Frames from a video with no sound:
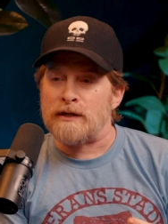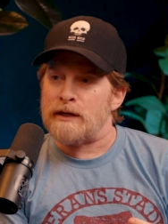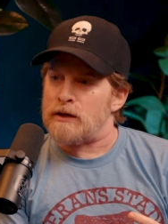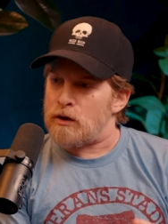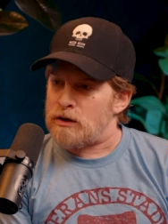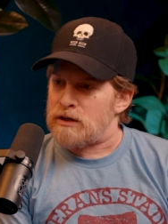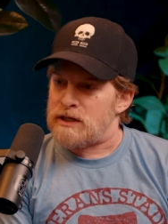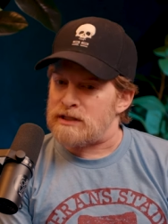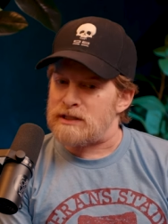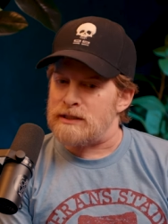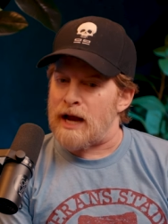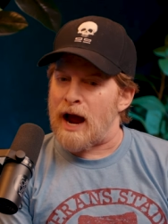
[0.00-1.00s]
it in
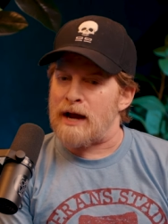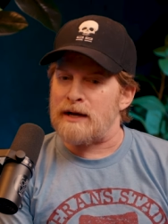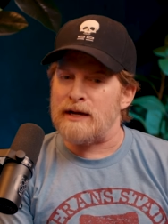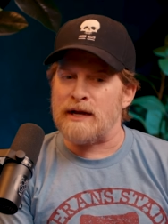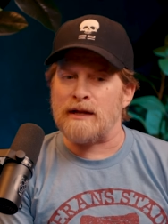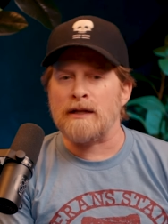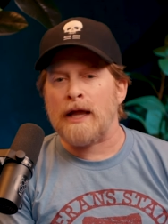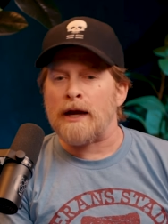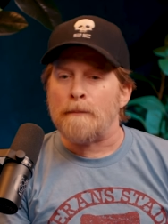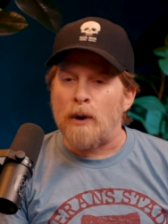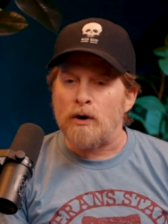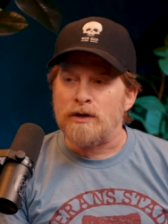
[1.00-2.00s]
earnest, not at
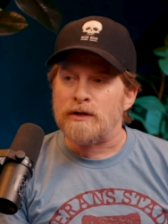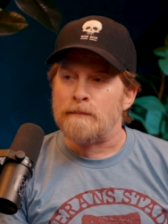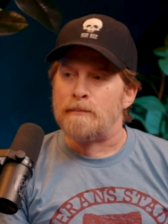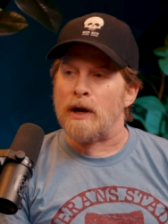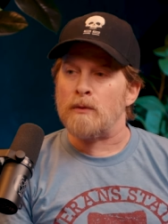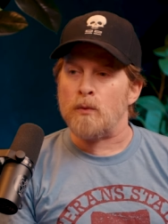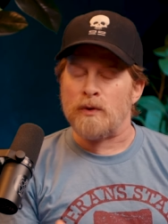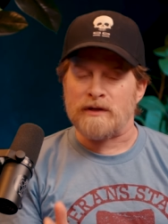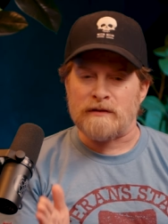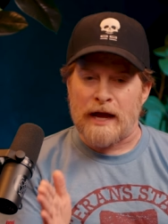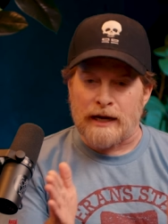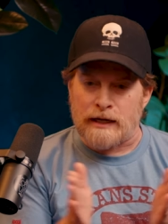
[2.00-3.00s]
like a party, but
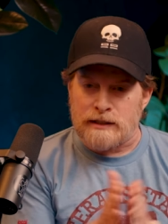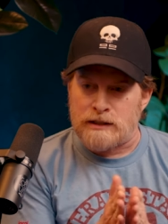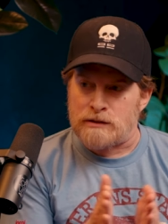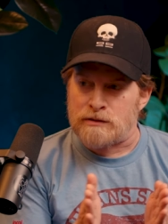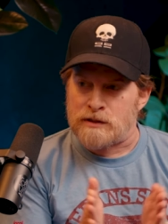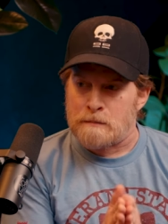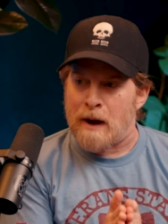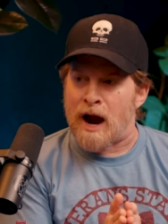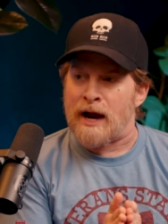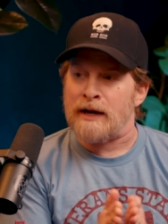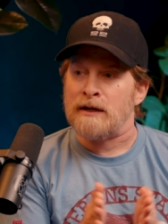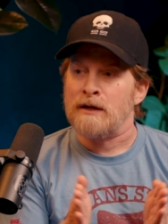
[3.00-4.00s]
with like a here's
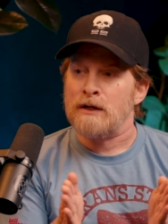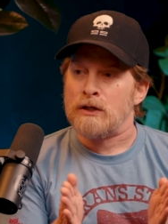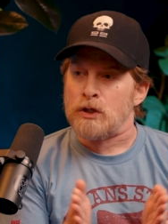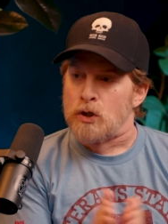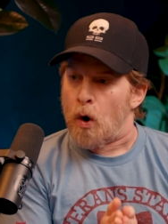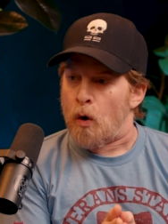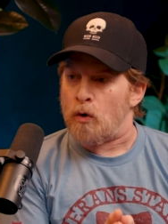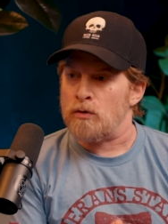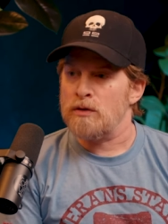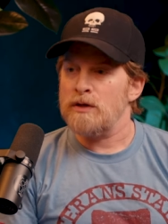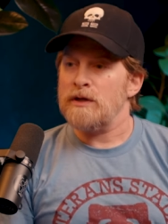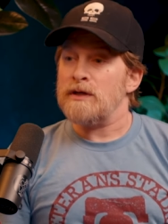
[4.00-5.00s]
my goal.
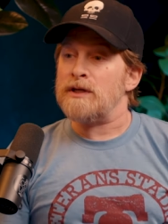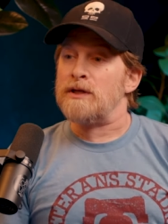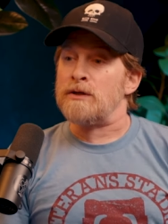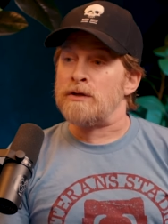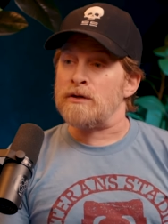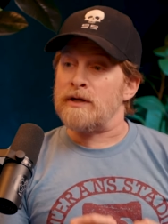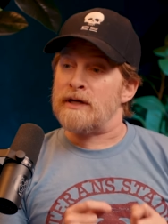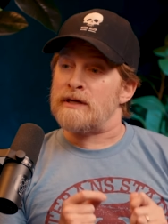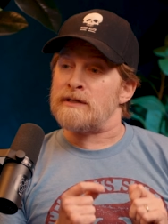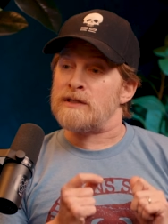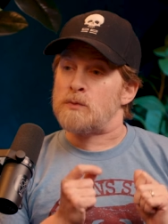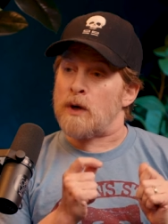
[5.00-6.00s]
Here
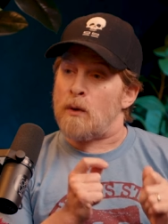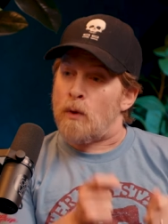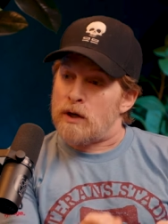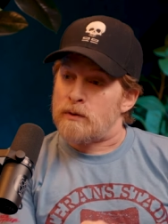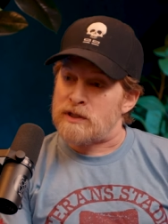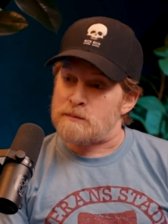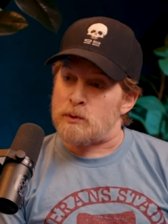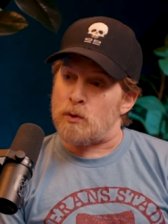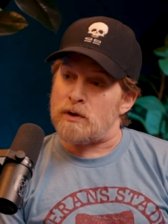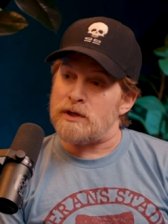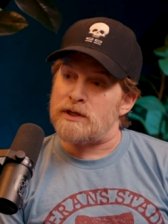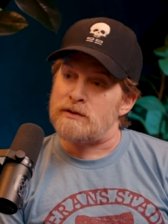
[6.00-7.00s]
is what I want to
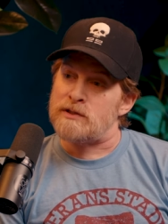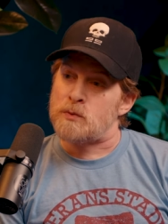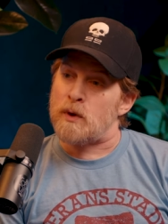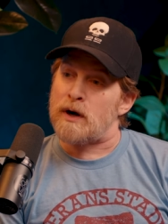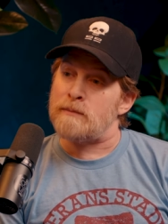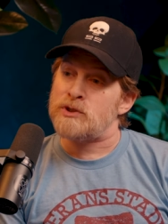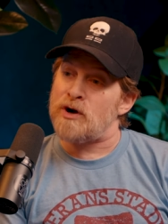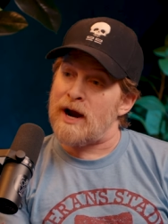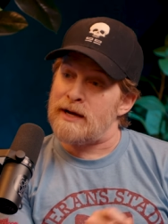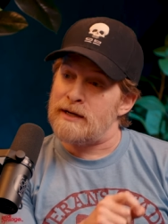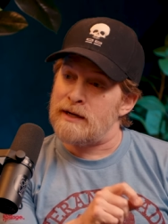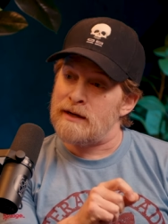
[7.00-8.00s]
explore. Here's where I'm
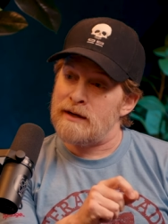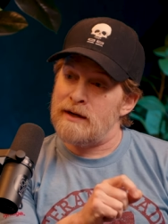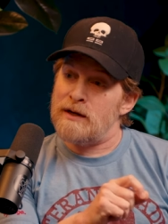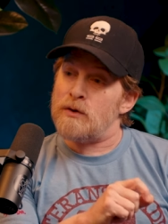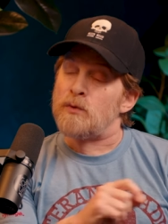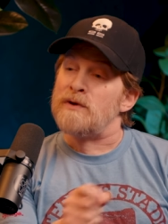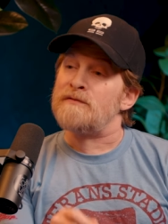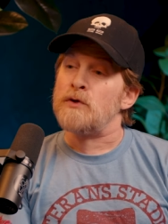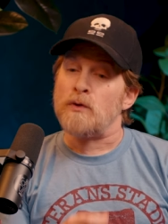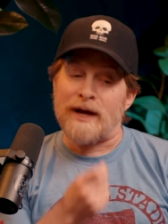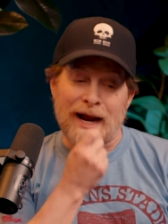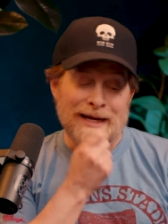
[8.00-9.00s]
trying to
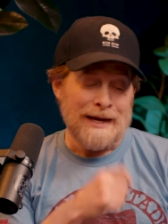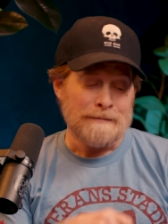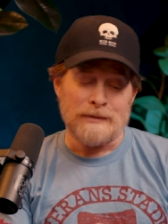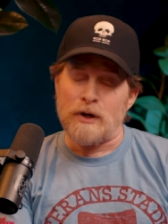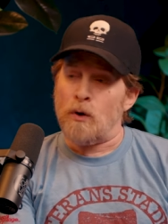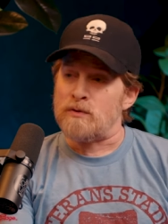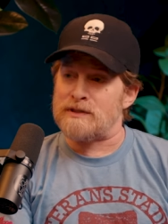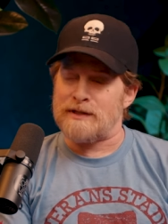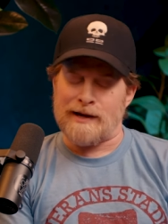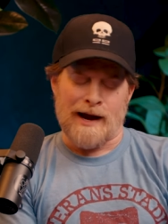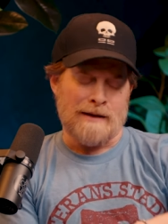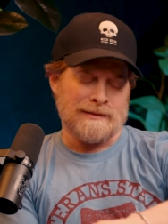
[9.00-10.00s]
review. And I kept notes.
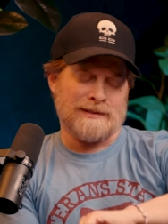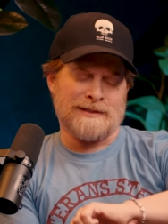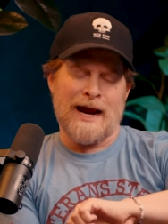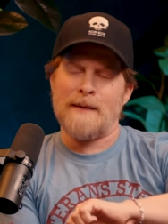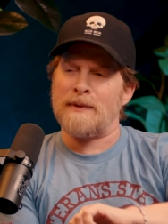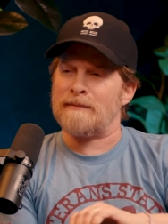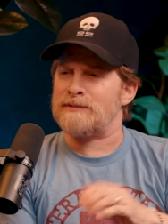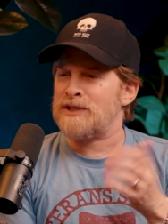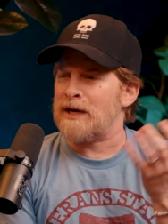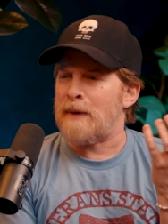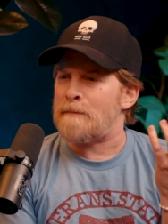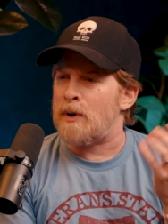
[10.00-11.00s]
Like I was time I'm
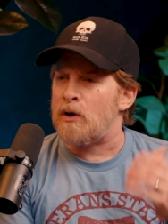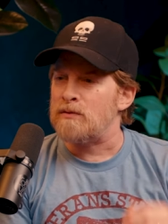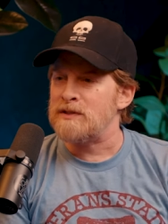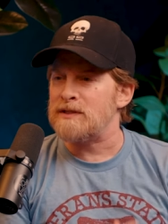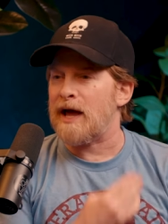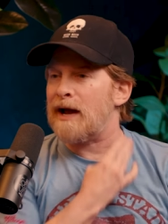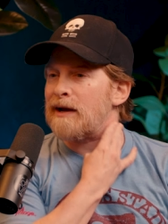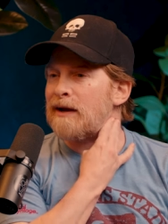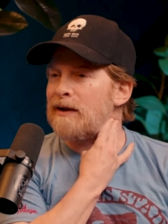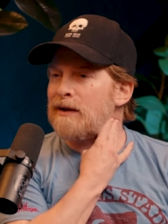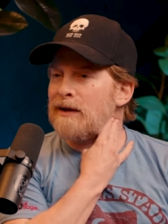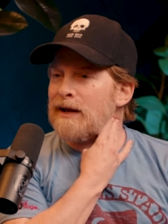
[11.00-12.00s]
checking my pulse, like
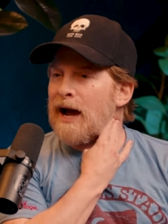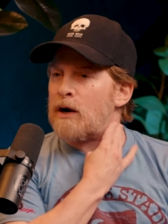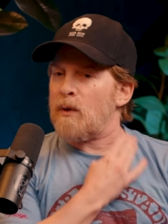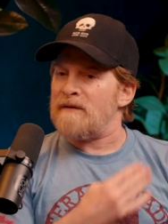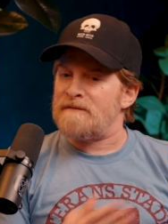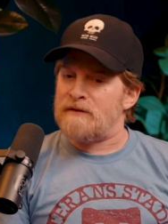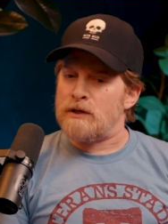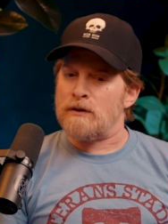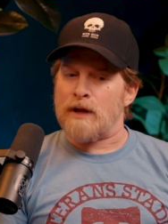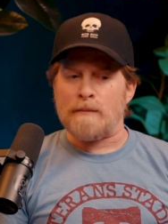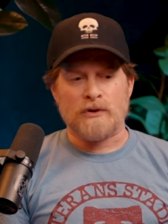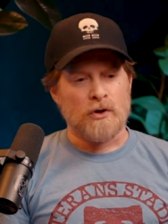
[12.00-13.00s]
how do I
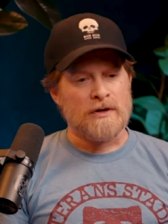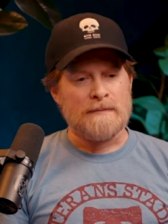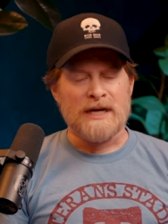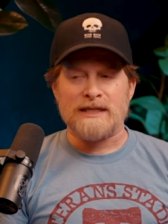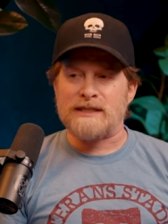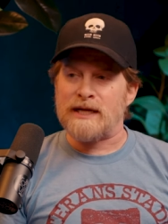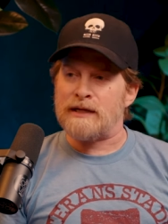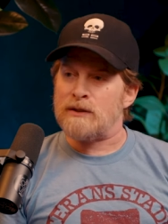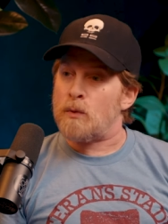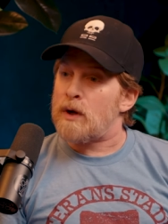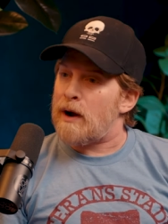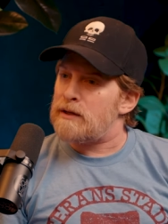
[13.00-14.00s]
feel? I'm 30 minutes
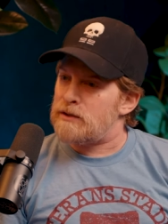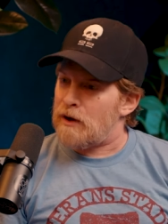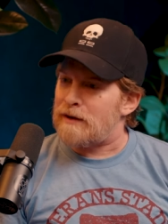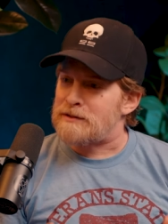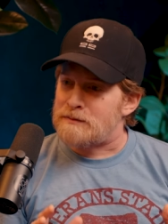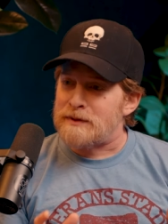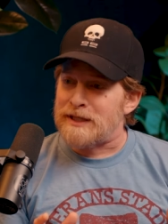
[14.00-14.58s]
in. What do I, you know, I was